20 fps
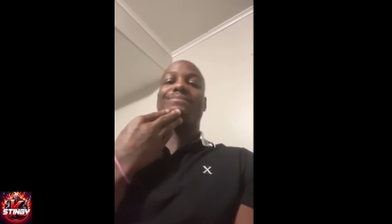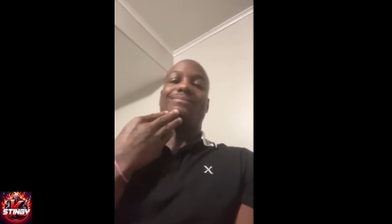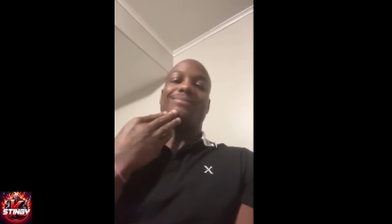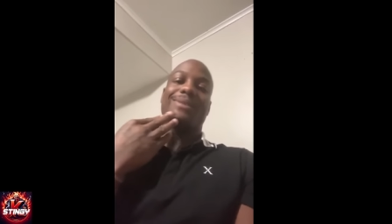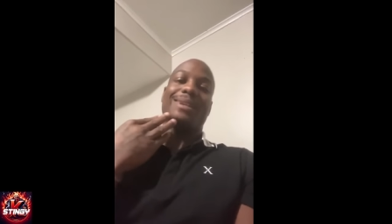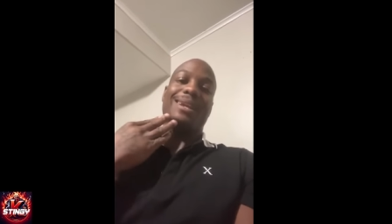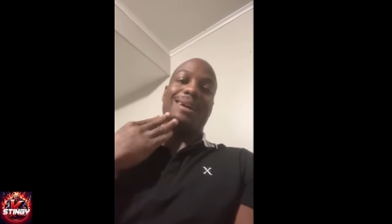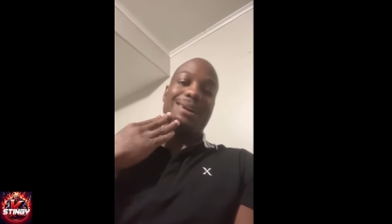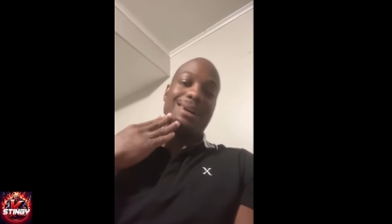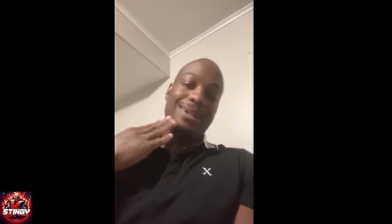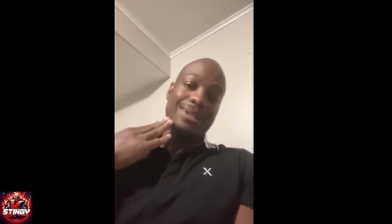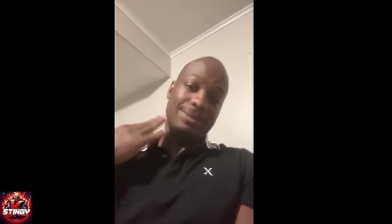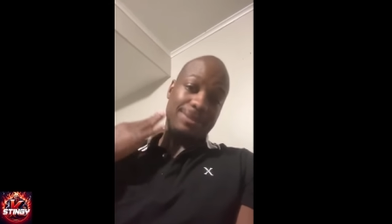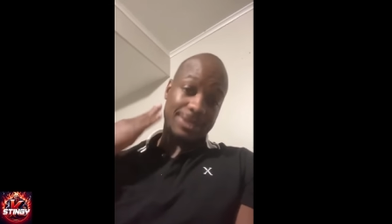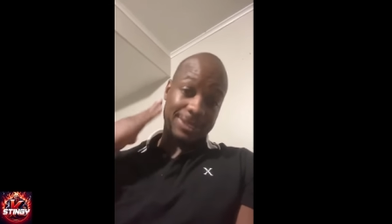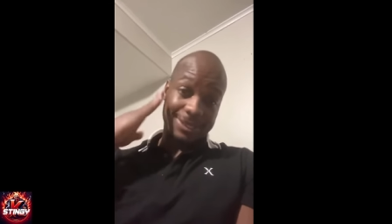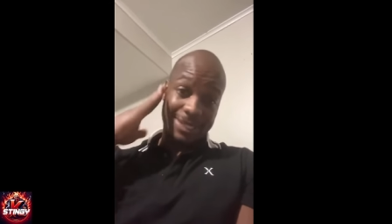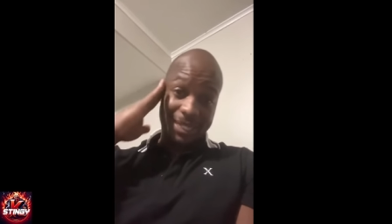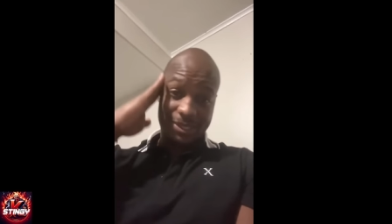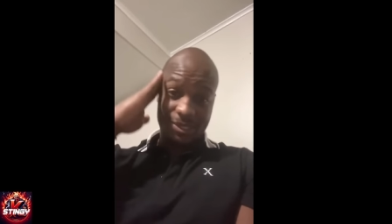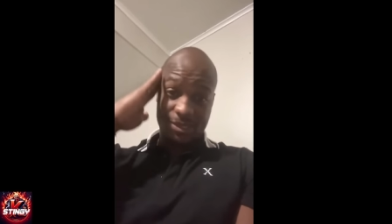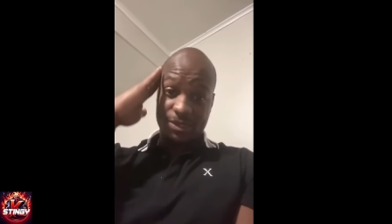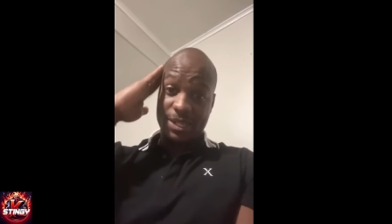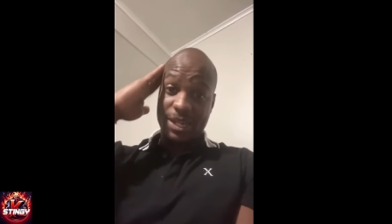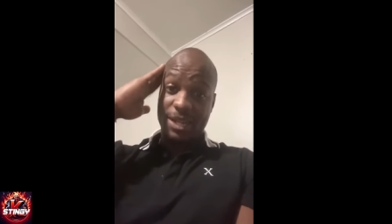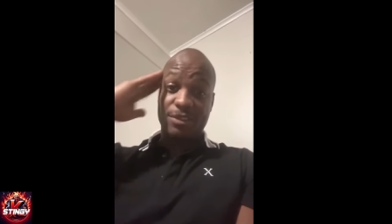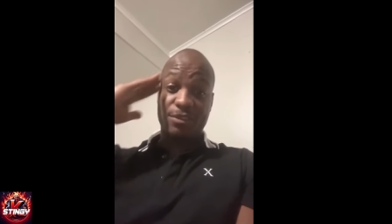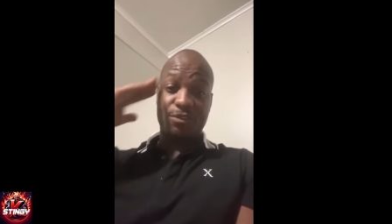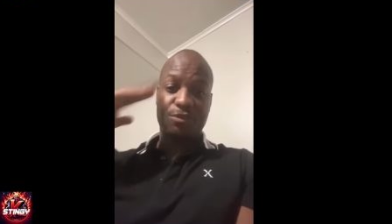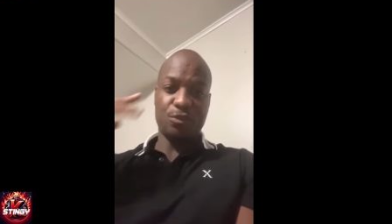All because I turned
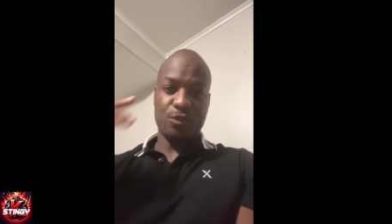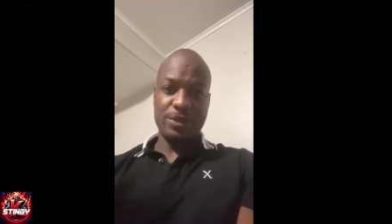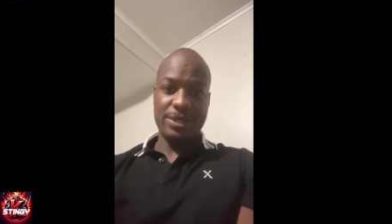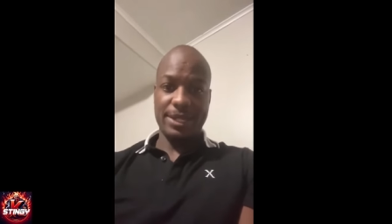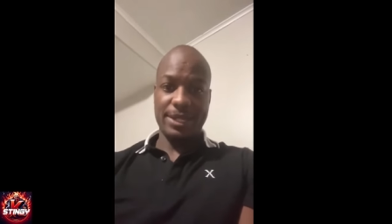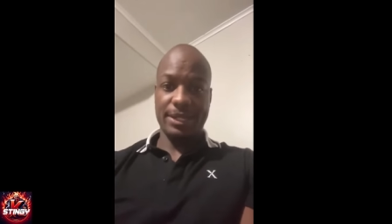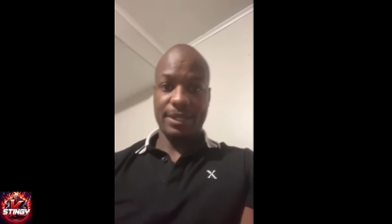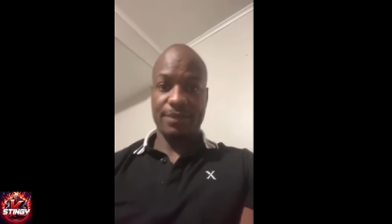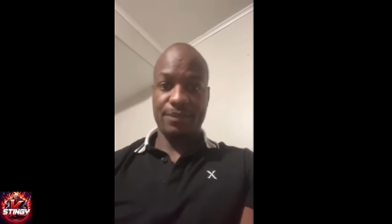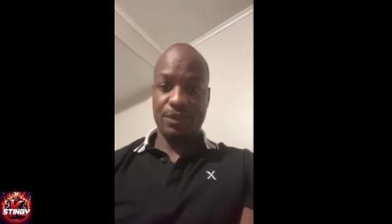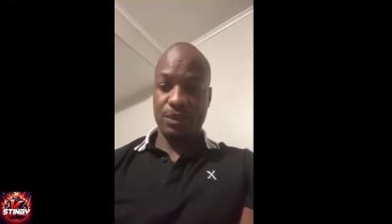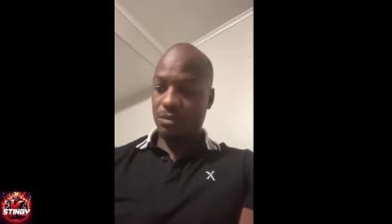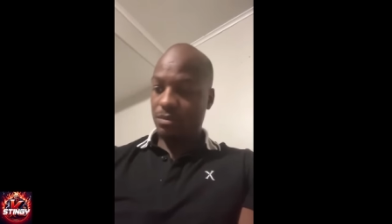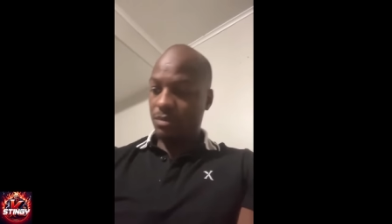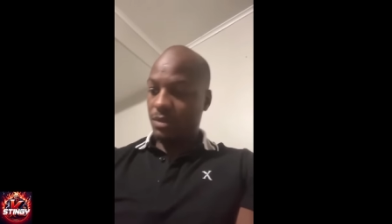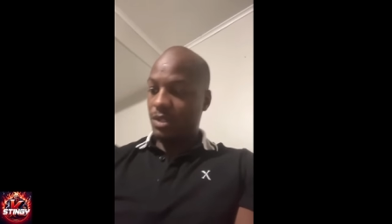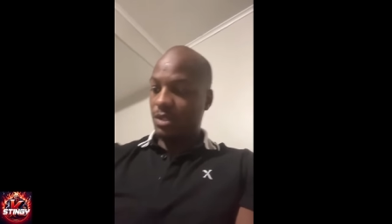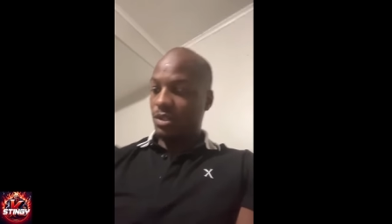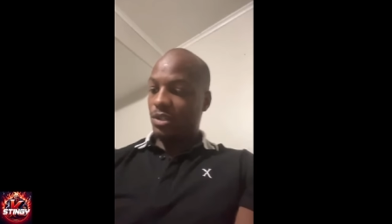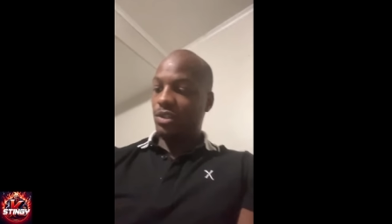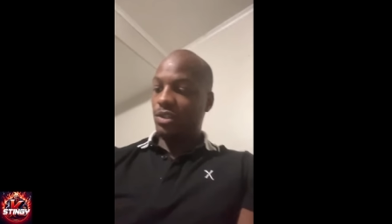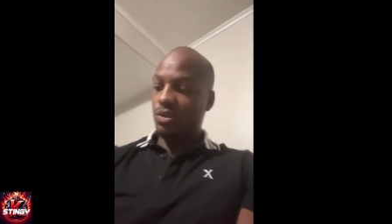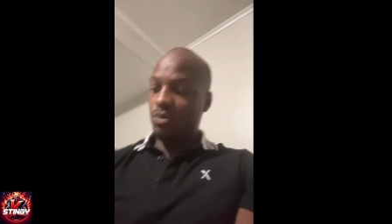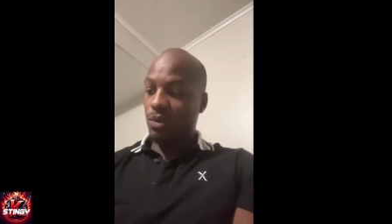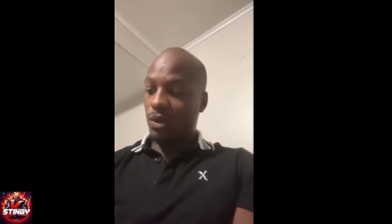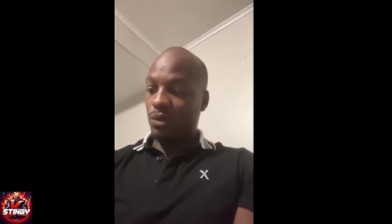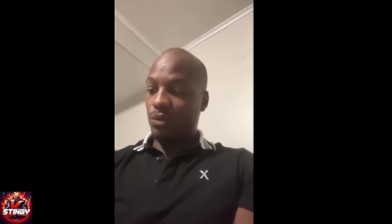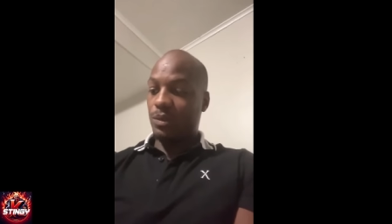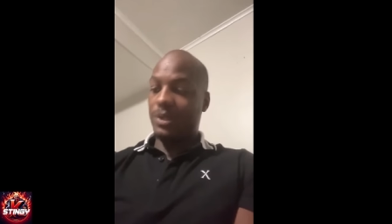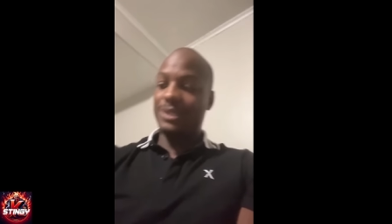down a free interview. You
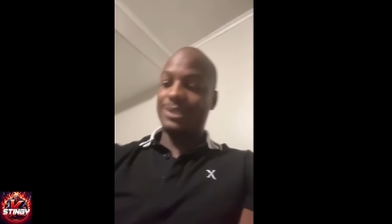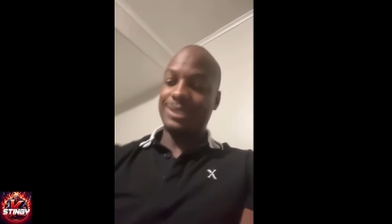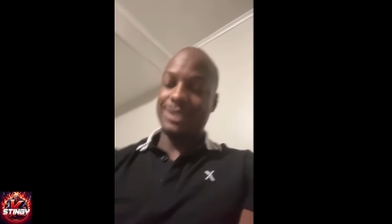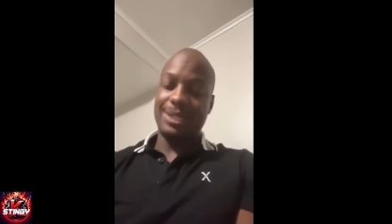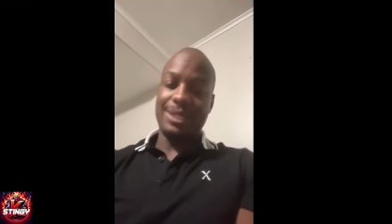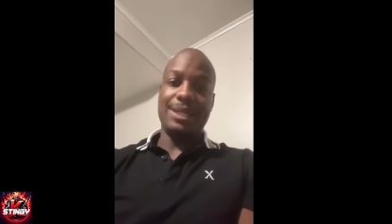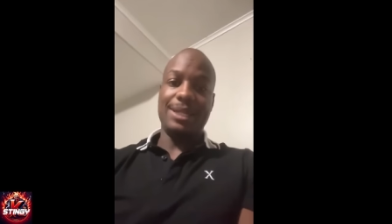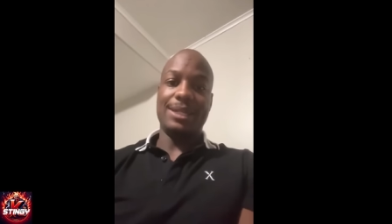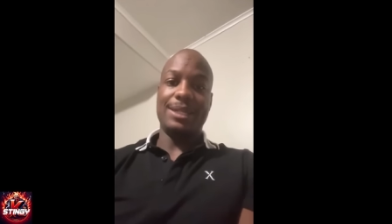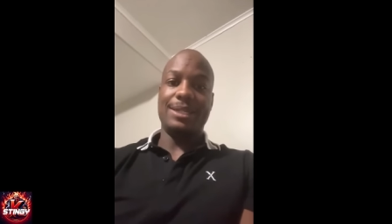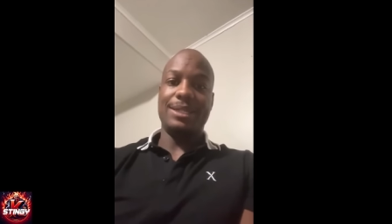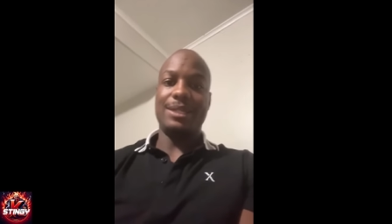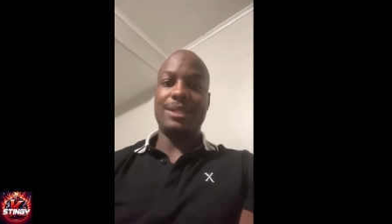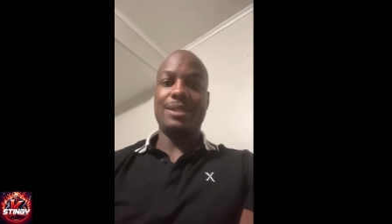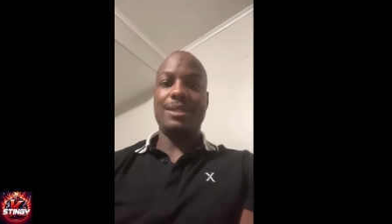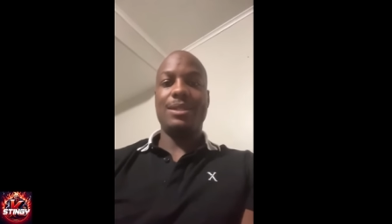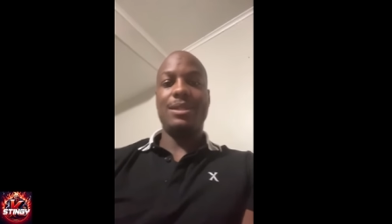want to rent to the internet.